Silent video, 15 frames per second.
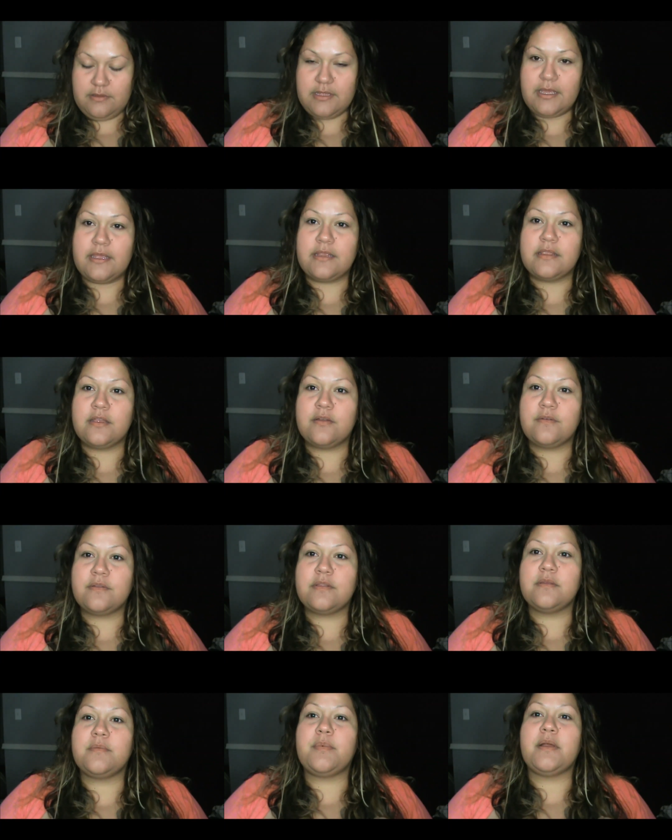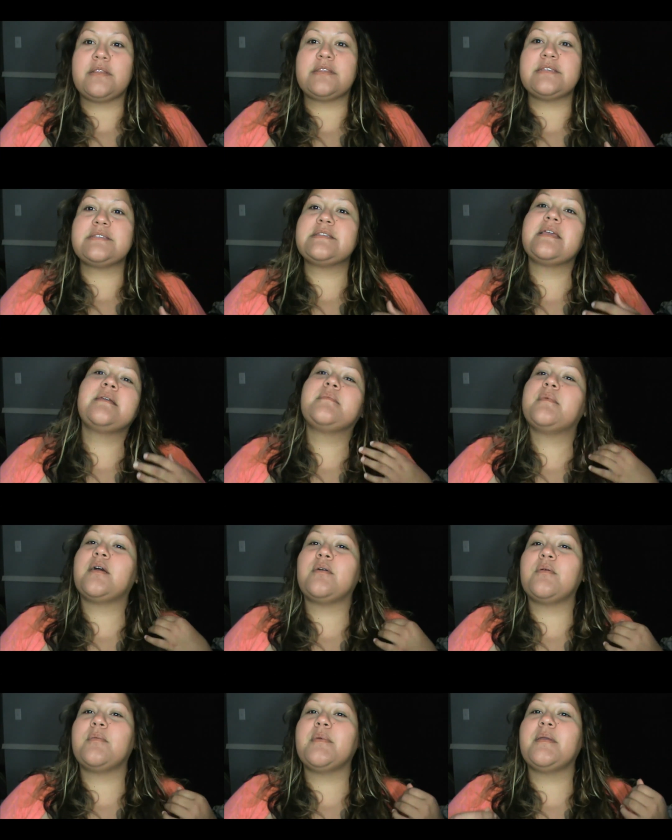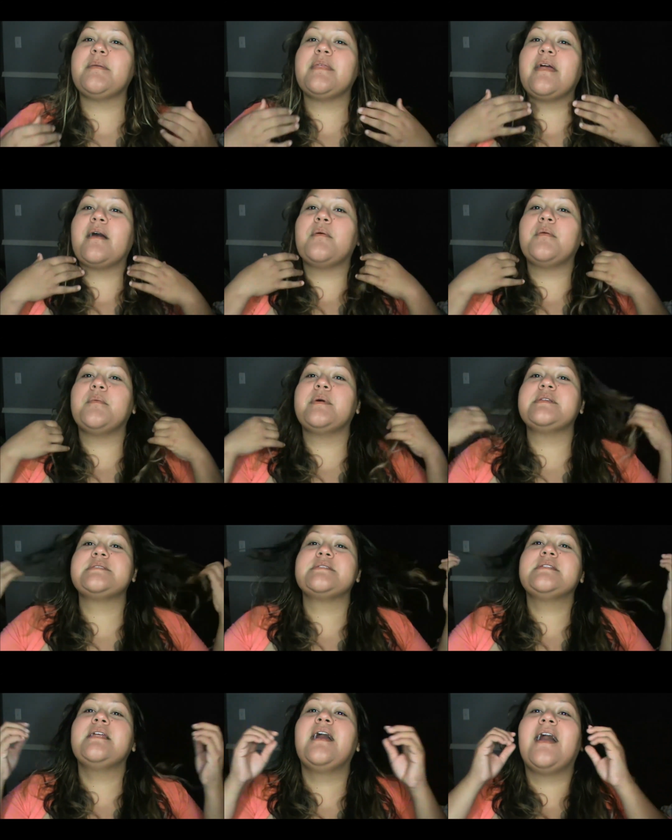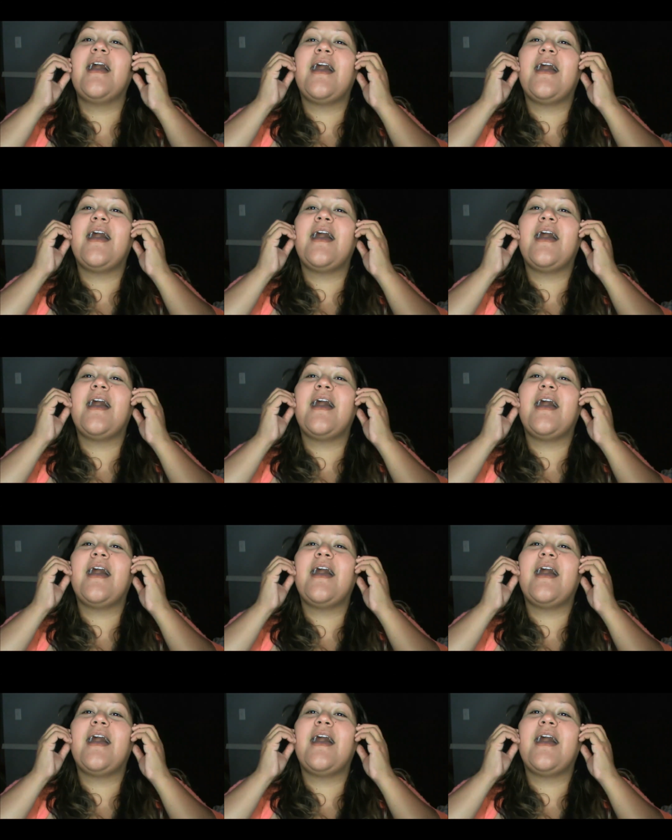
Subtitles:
like they're about the same. Oh, well, maybe that one wasn't.